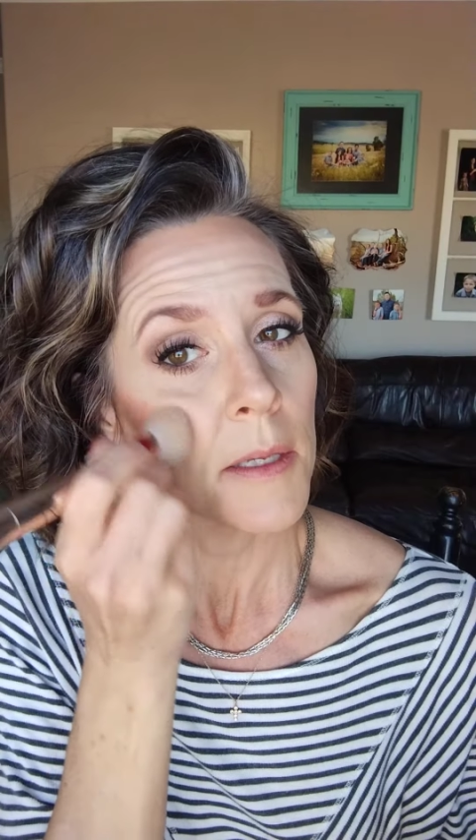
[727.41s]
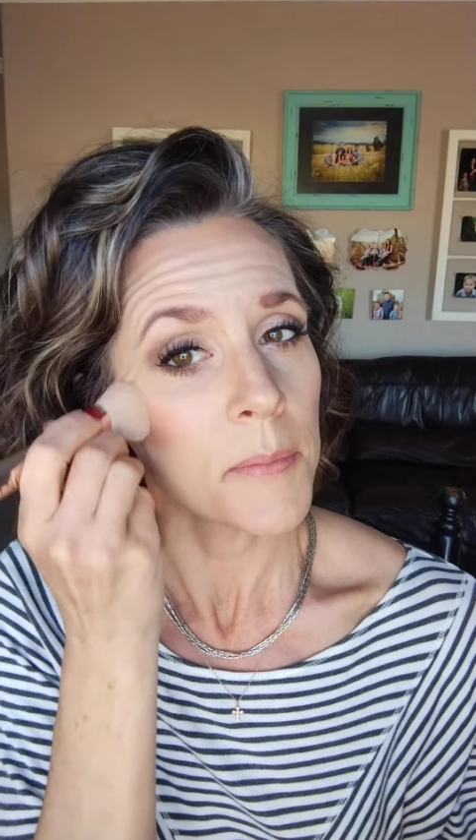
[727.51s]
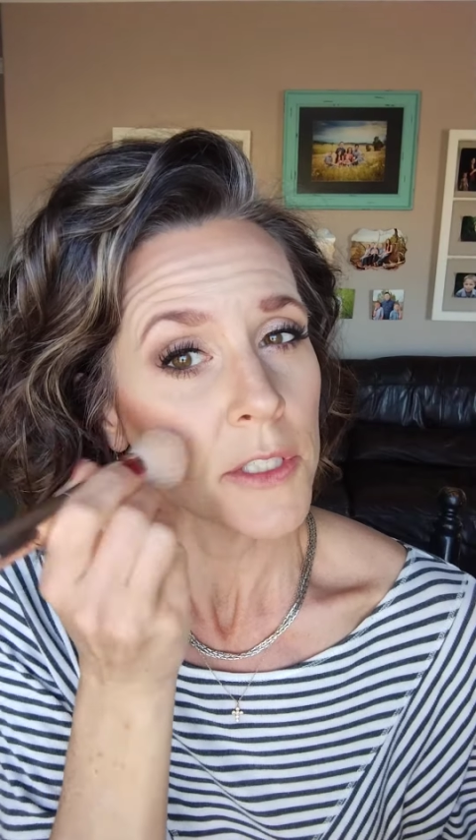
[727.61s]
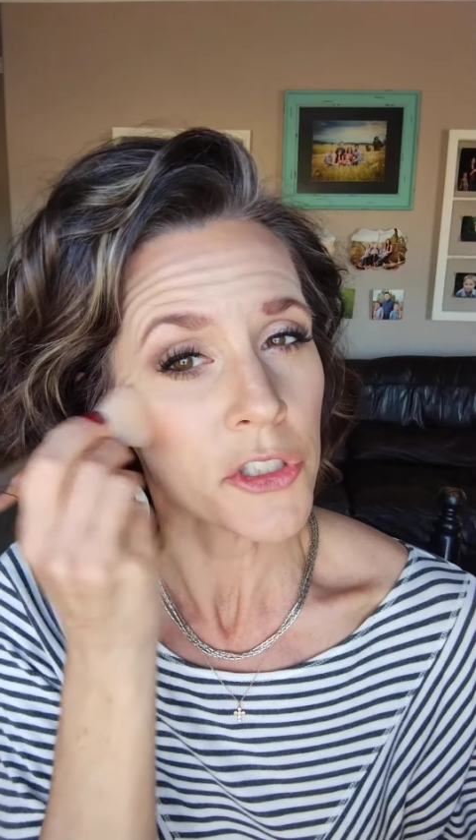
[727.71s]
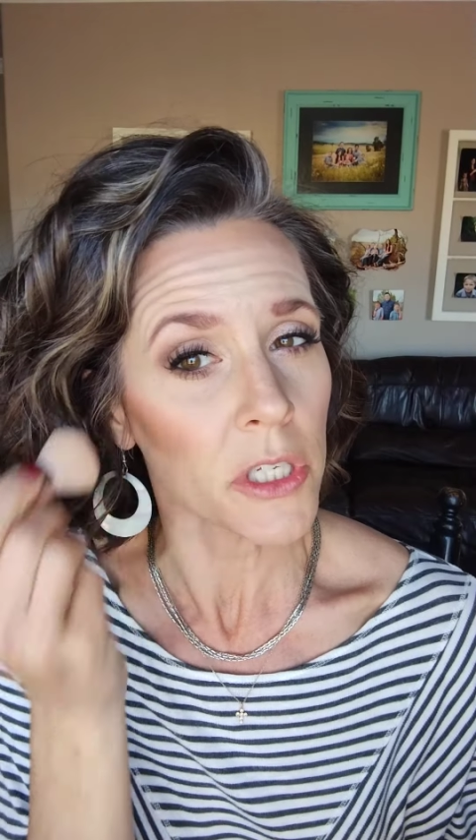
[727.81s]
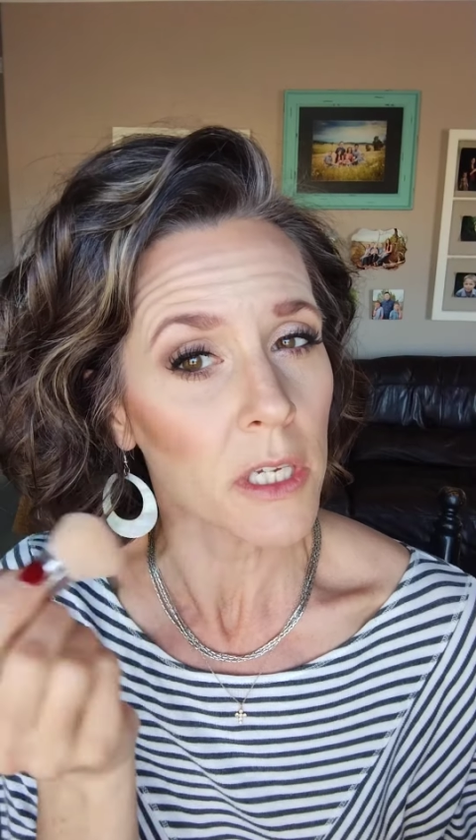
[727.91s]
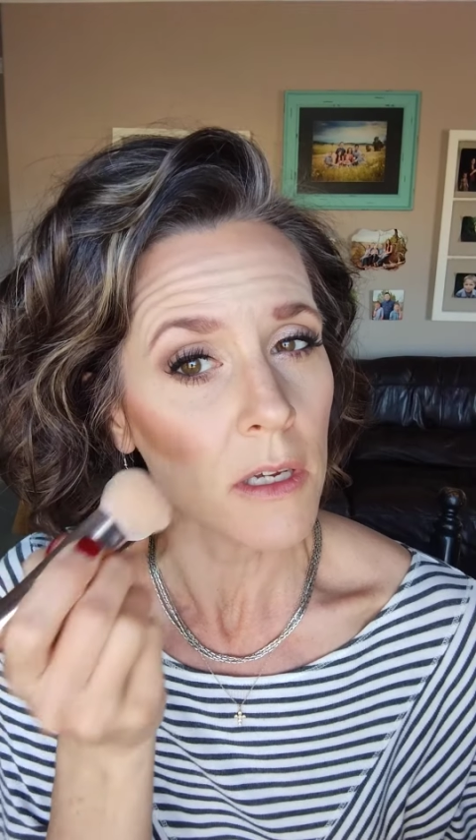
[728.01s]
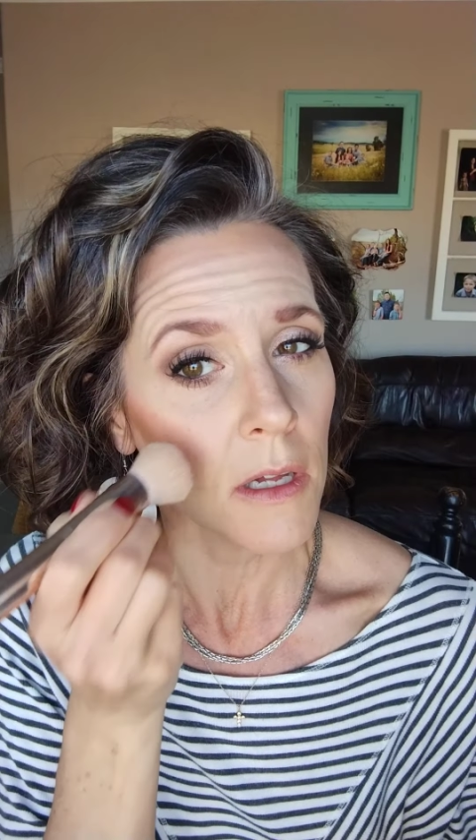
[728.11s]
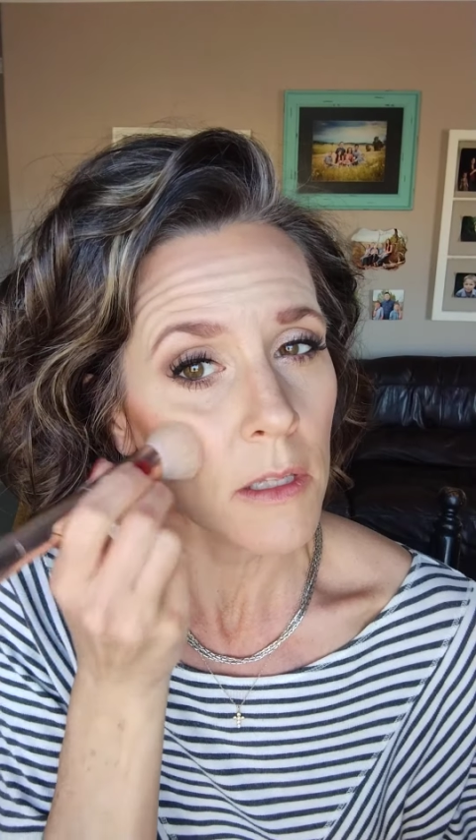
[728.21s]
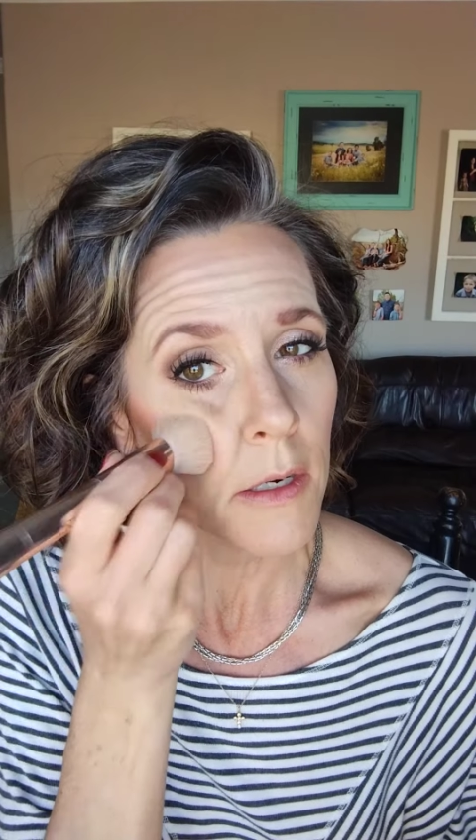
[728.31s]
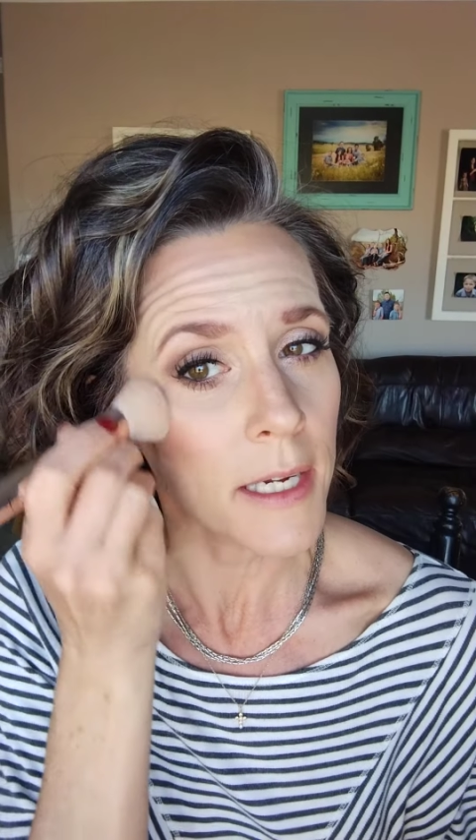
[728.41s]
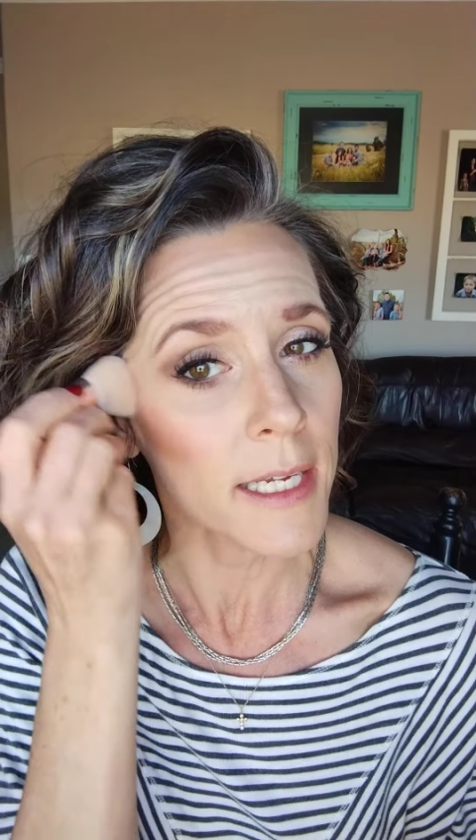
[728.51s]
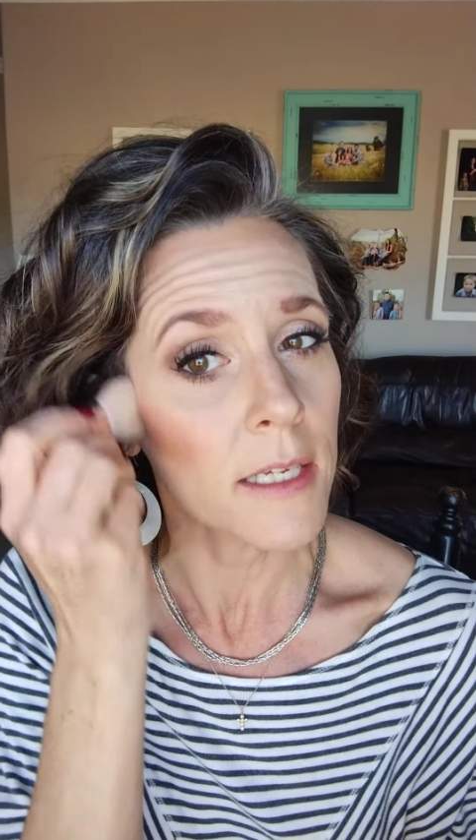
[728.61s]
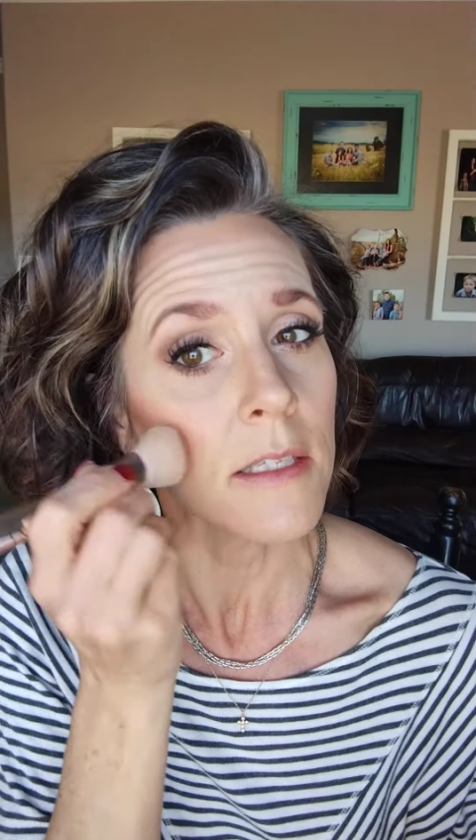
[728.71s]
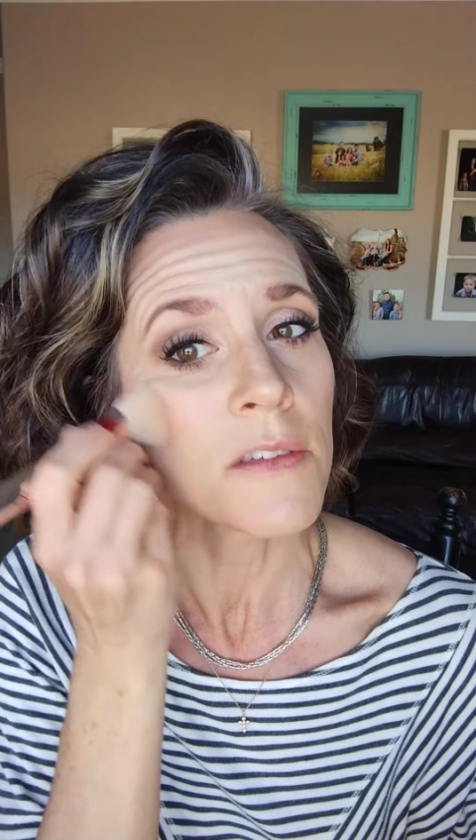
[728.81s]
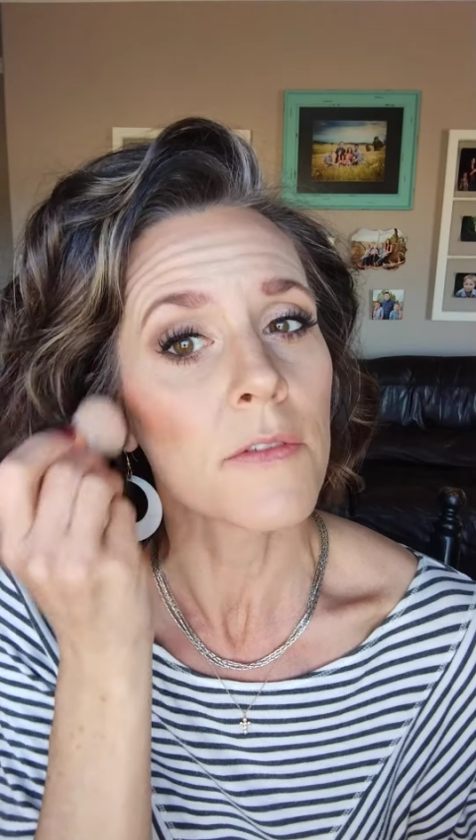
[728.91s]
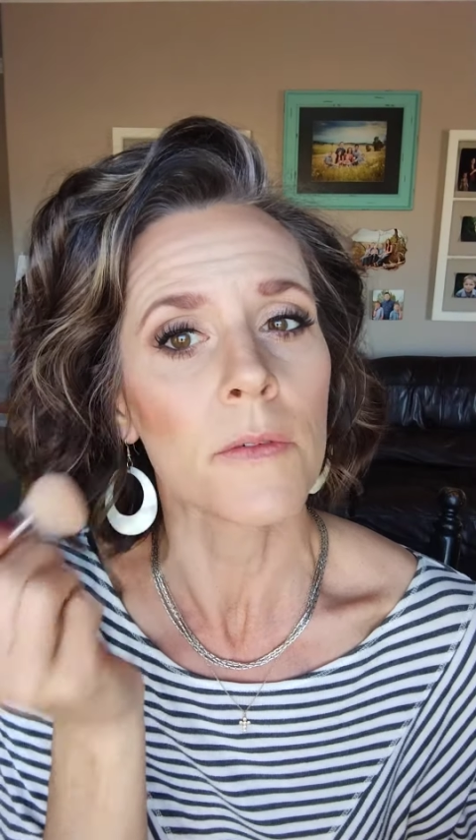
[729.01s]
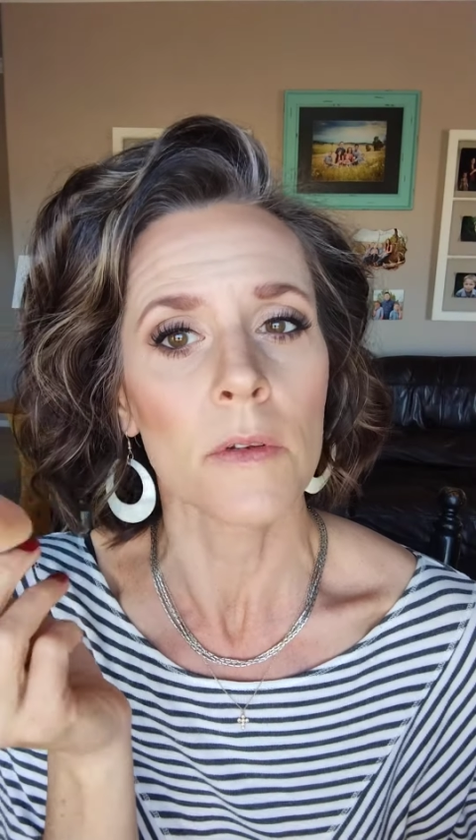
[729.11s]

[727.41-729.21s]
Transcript: lip and cheek color is